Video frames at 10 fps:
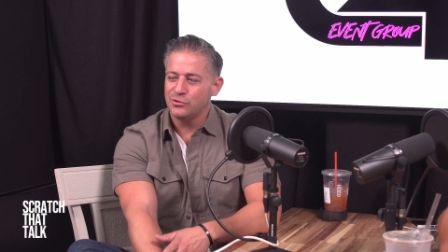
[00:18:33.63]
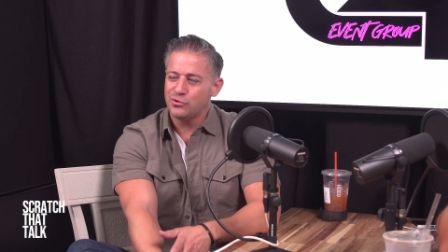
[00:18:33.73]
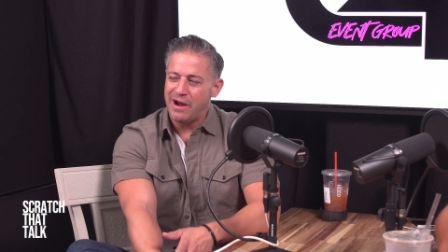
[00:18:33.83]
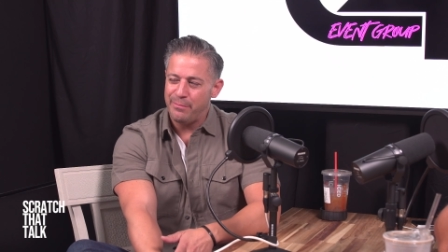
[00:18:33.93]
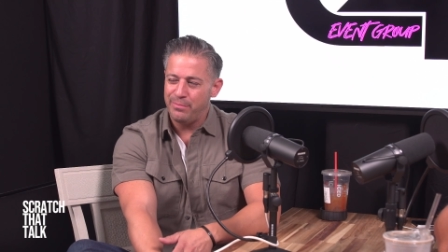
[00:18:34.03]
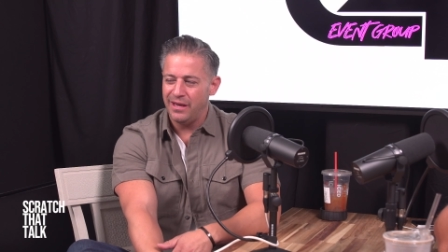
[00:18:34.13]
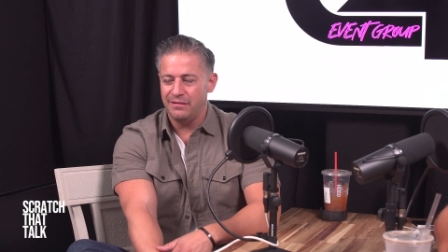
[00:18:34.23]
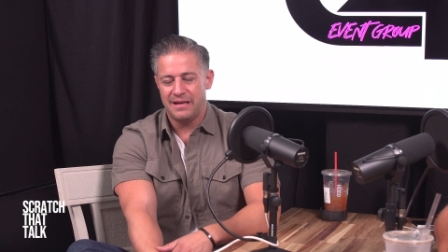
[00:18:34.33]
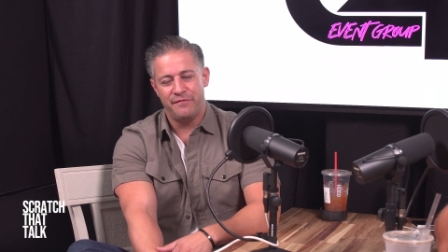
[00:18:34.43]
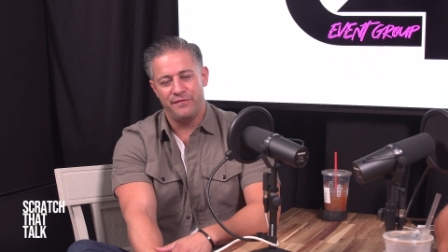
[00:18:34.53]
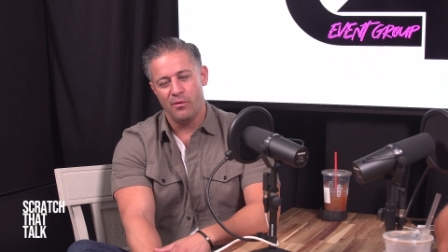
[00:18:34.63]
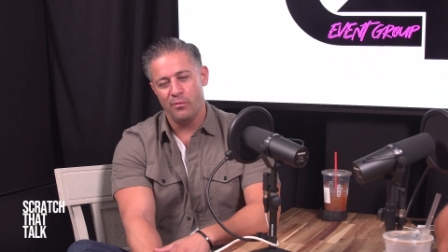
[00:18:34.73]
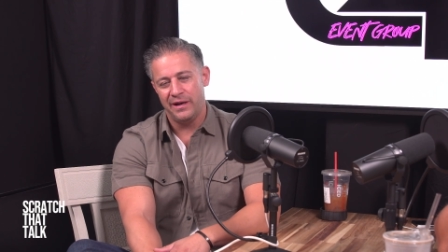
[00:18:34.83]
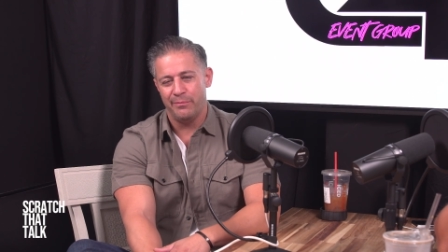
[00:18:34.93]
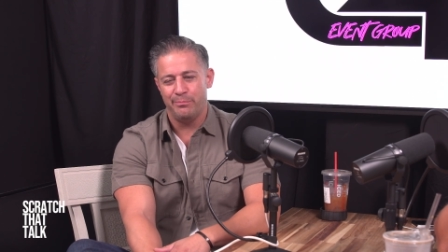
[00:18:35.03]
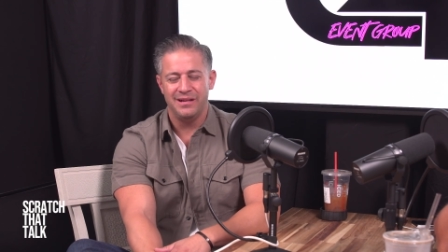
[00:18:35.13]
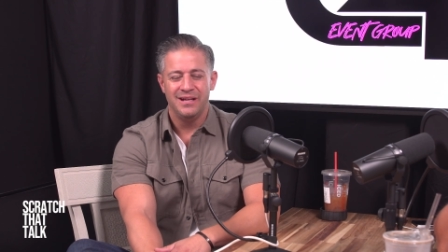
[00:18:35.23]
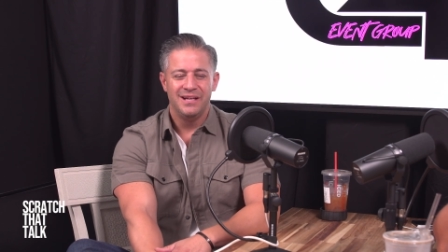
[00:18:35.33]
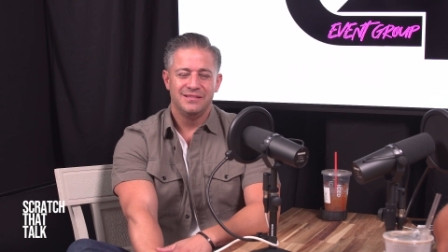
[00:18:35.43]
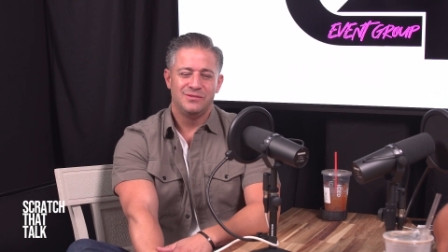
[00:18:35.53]
Drop it. Have fun with it. But
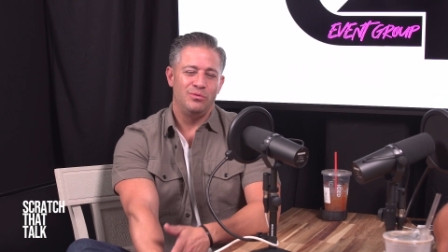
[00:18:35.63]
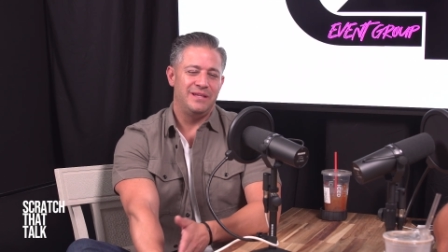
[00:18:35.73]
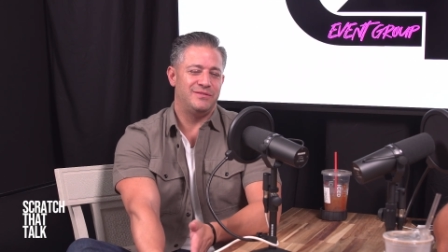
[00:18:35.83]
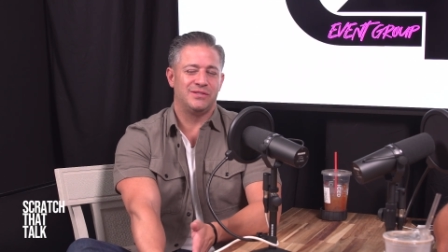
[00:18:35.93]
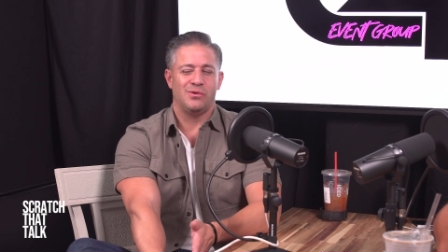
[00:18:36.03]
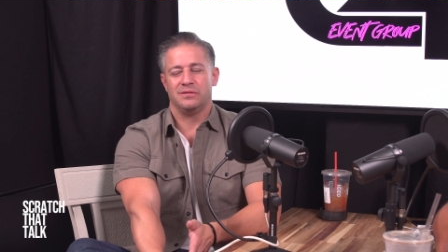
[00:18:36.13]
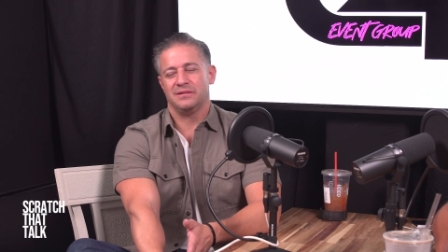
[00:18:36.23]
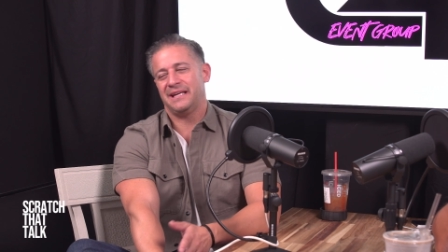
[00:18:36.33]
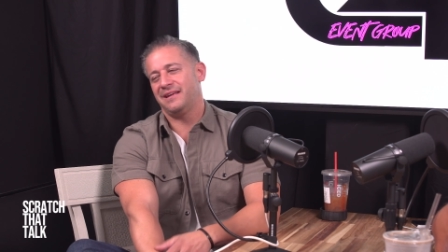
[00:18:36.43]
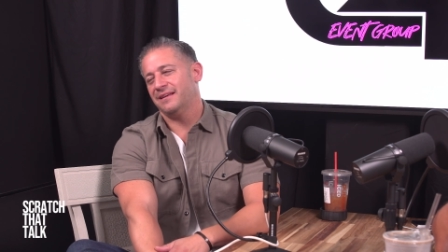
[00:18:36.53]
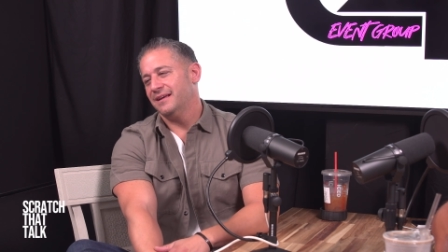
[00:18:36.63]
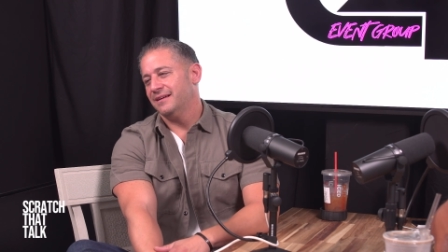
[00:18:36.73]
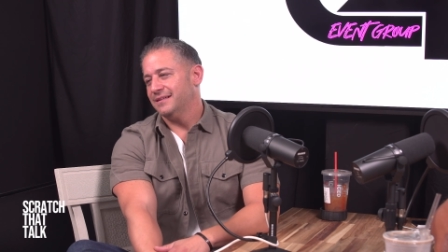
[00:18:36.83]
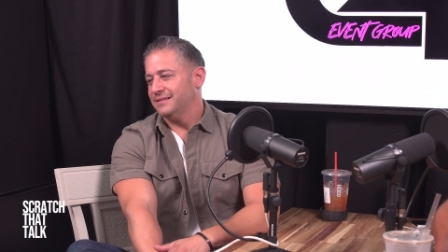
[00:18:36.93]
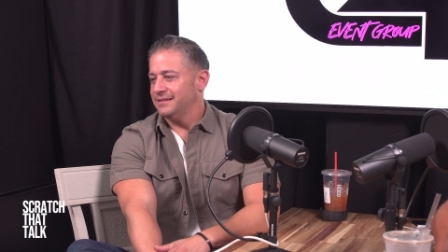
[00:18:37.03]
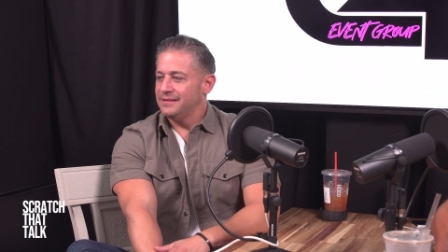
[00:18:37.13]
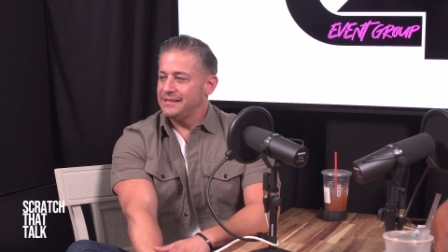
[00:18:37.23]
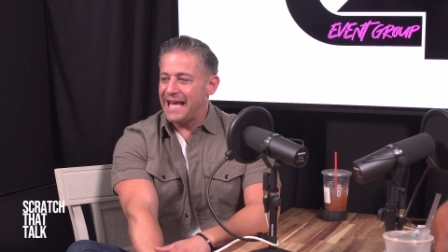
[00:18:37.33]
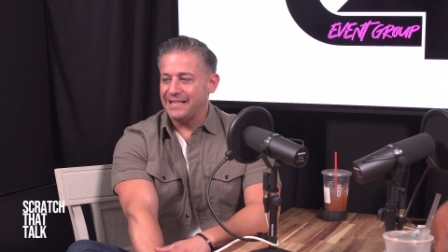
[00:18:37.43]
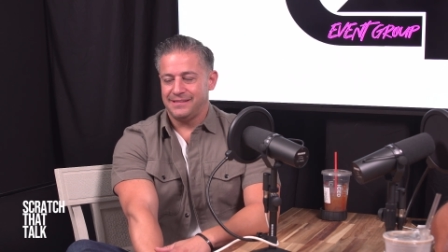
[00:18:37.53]
don't leave song. Like,
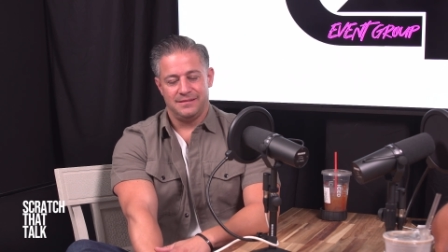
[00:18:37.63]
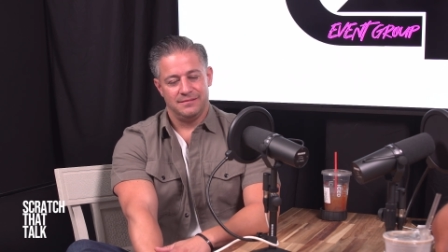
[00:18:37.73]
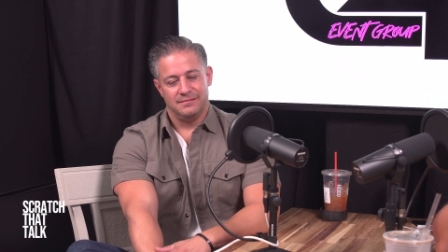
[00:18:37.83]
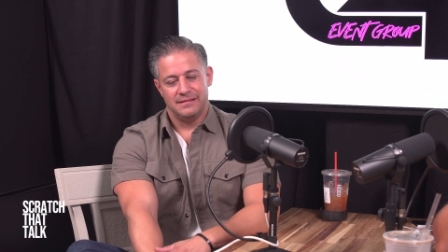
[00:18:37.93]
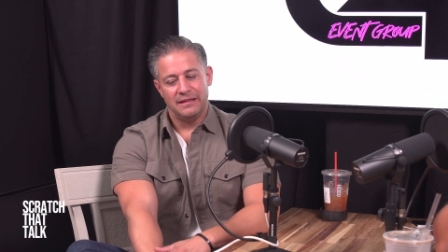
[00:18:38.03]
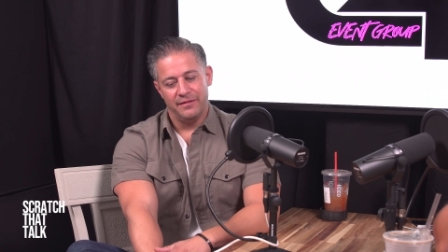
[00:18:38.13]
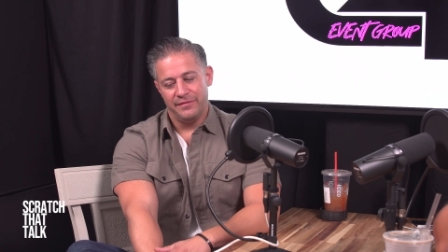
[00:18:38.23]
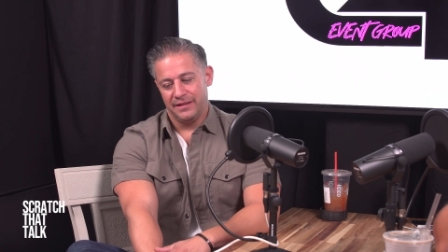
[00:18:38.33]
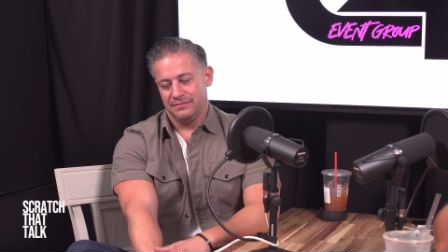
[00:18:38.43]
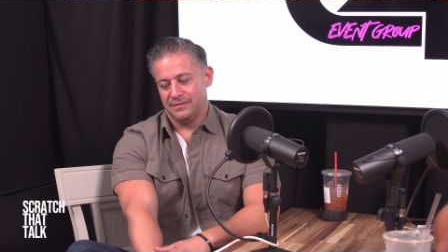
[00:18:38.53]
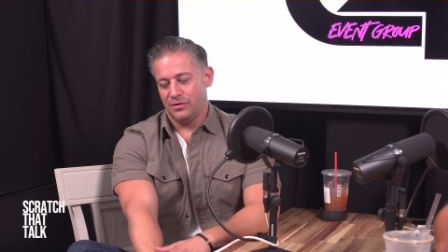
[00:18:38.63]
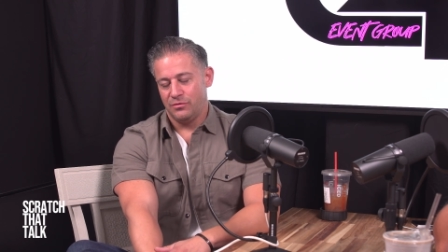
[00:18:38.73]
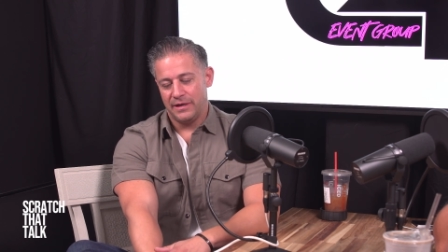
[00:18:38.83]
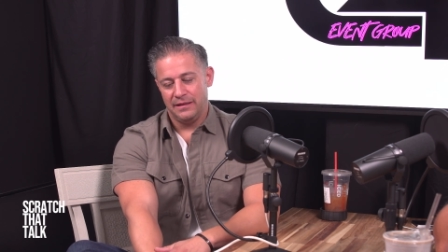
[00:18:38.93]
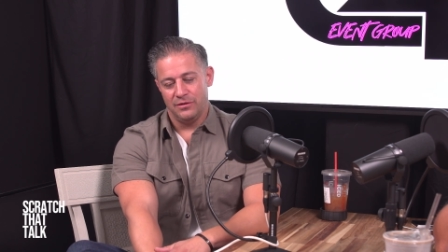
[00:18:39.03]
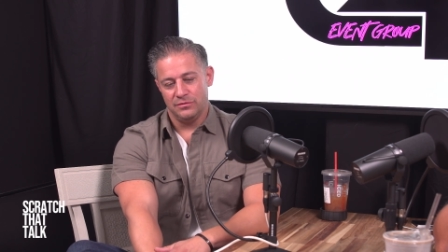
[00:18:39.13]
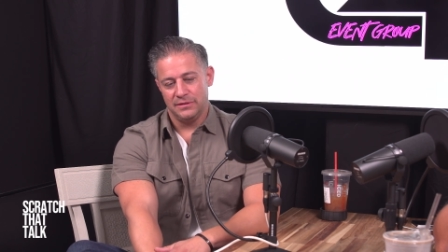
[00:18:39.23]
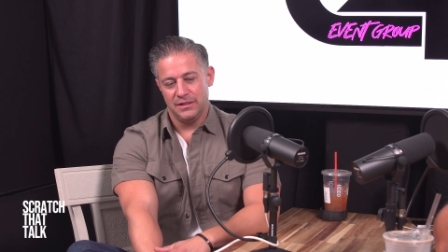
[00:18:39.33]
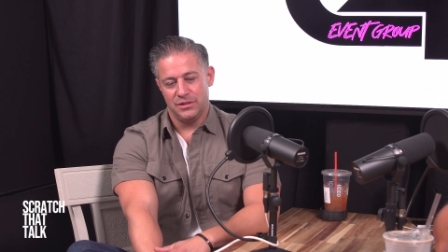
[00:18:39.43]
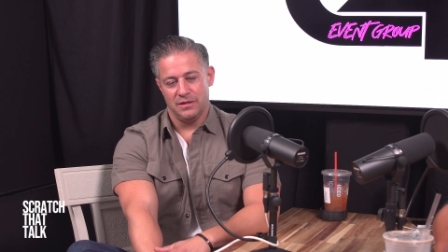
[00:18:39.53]
yes, I love it. It's a great little
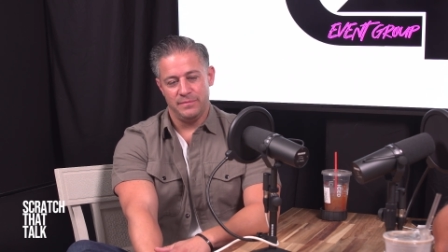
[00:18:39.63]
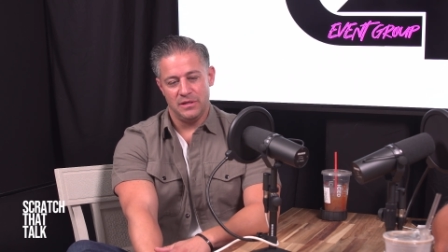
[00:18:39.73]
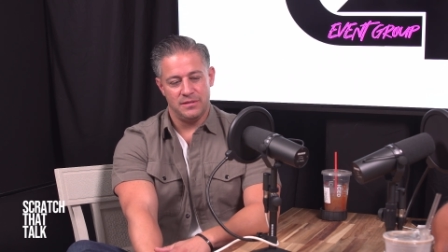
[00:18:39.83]
niche of music.